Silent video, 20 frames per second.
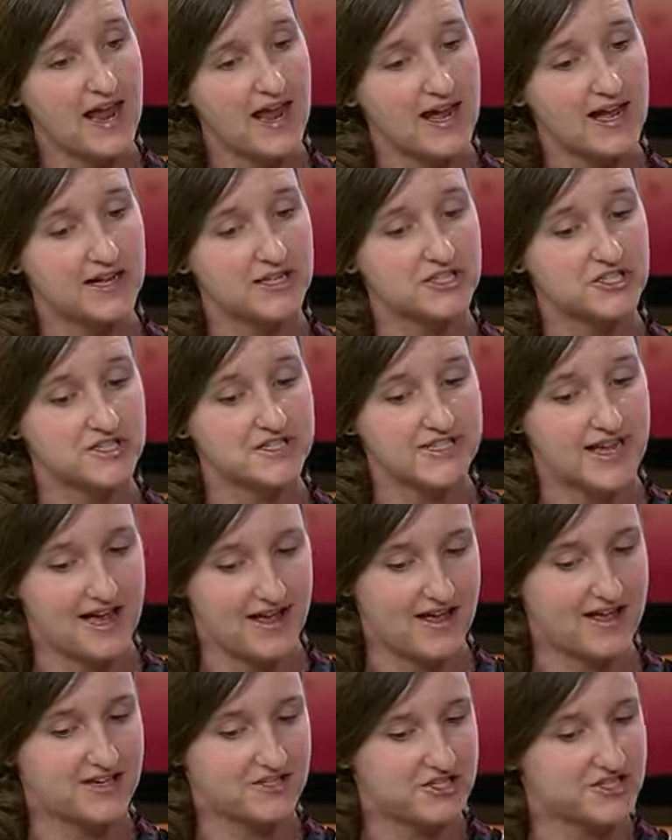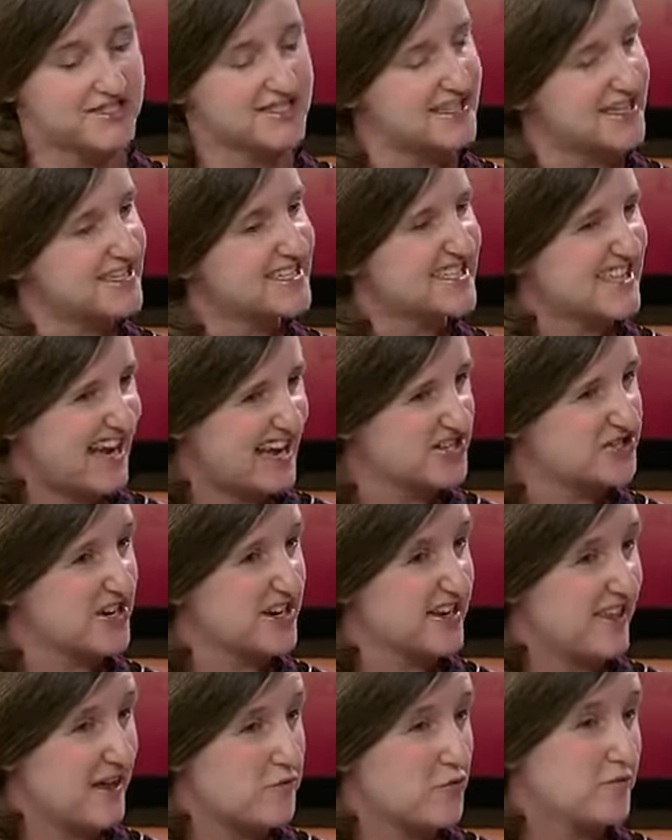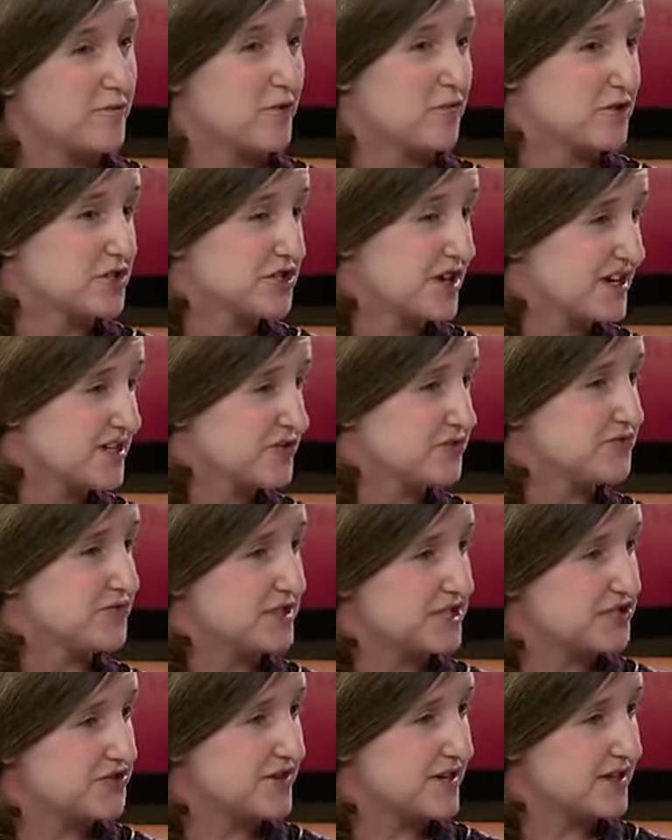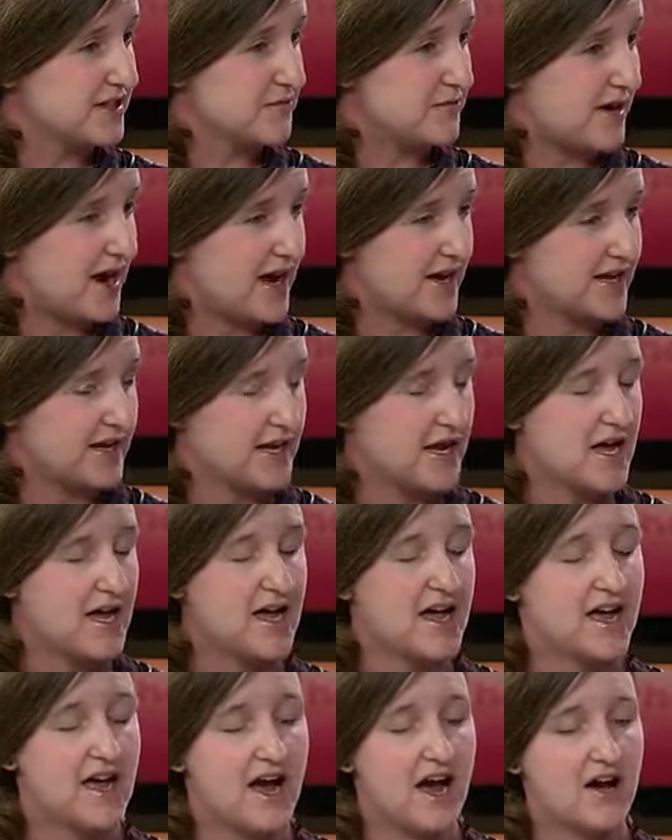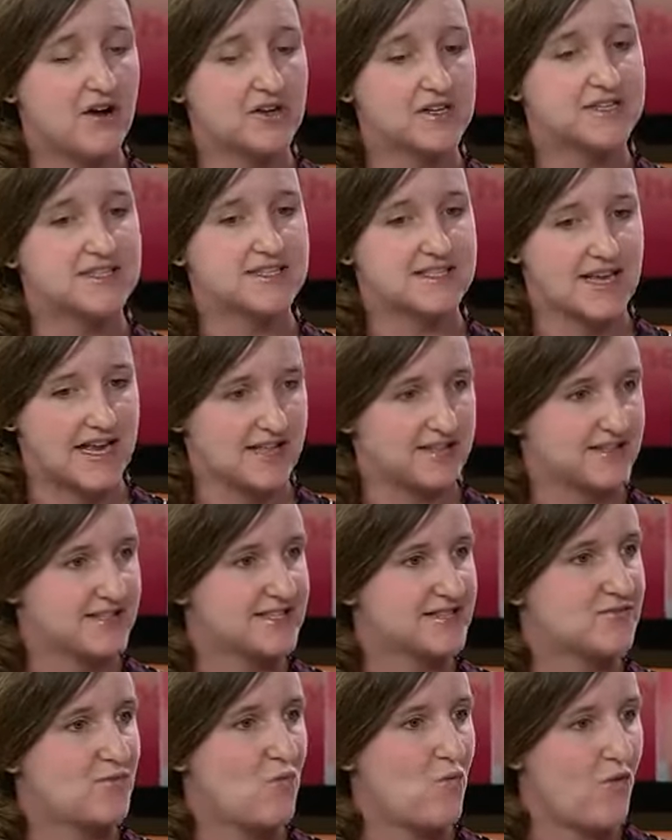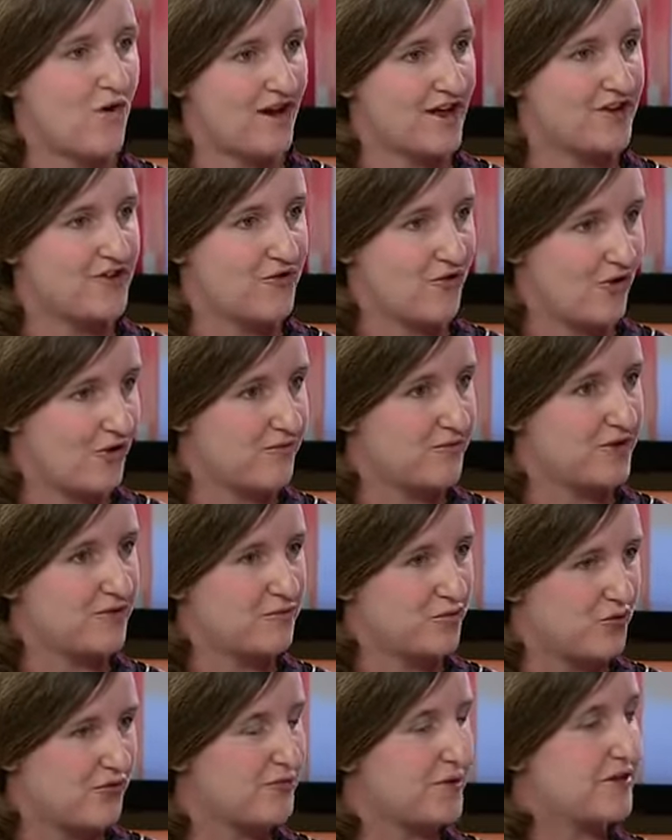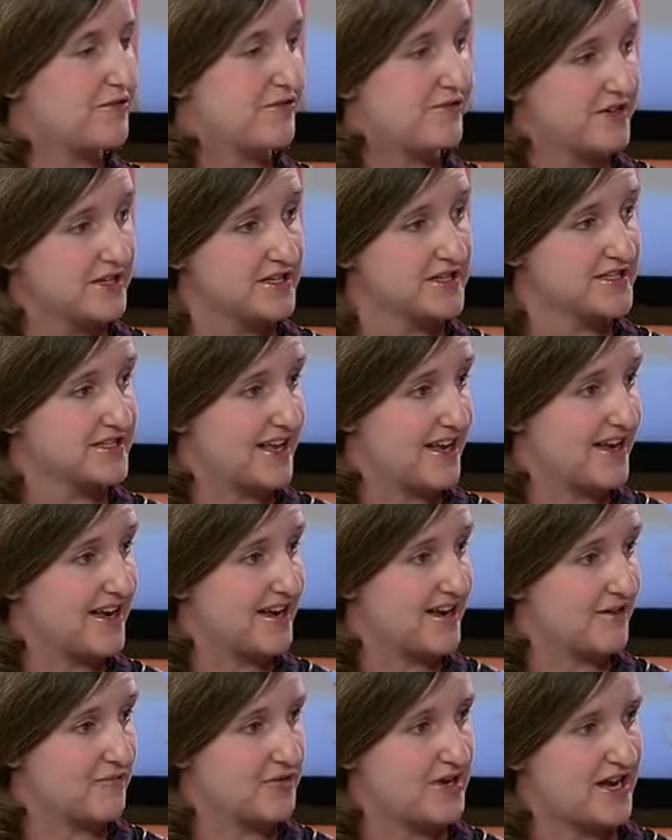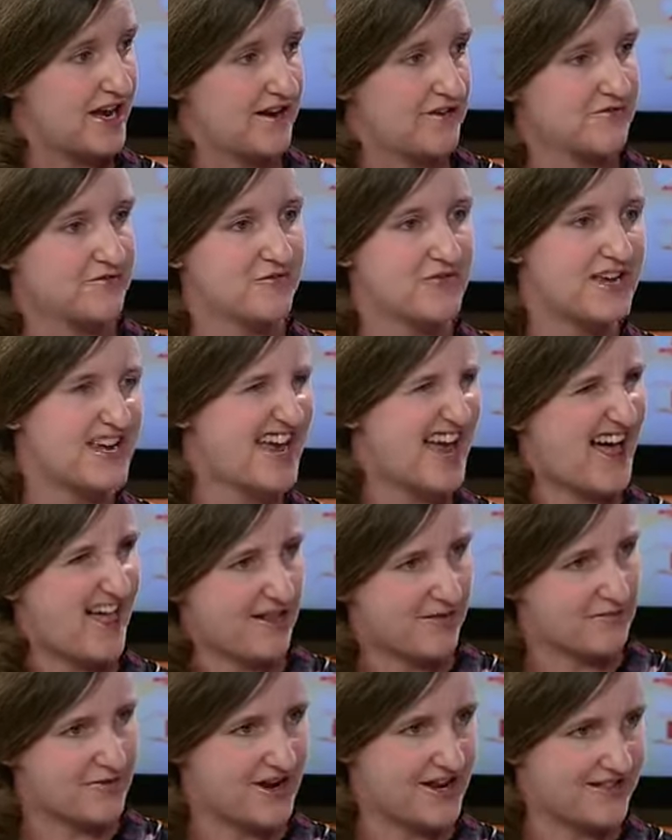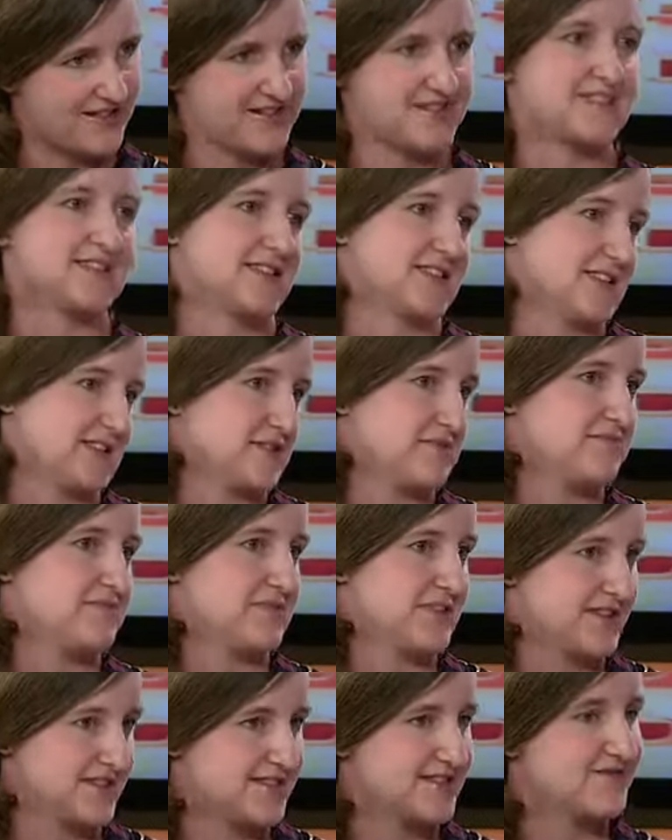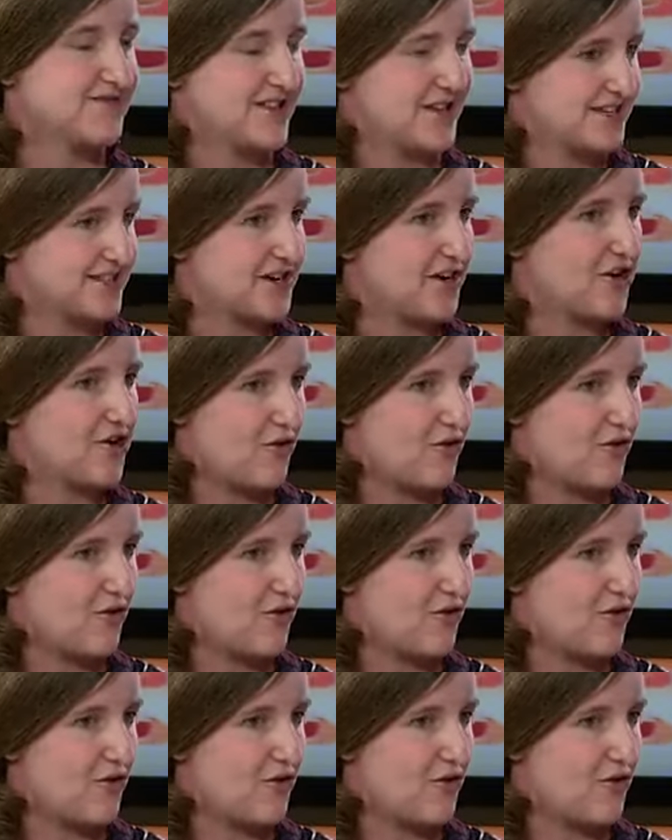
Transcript: and just uh, just exaggerating that movement. We're trying to retrain the body how to sense what normal movement feels like, and we kind of recalibrate the system is, mm-hmm. is,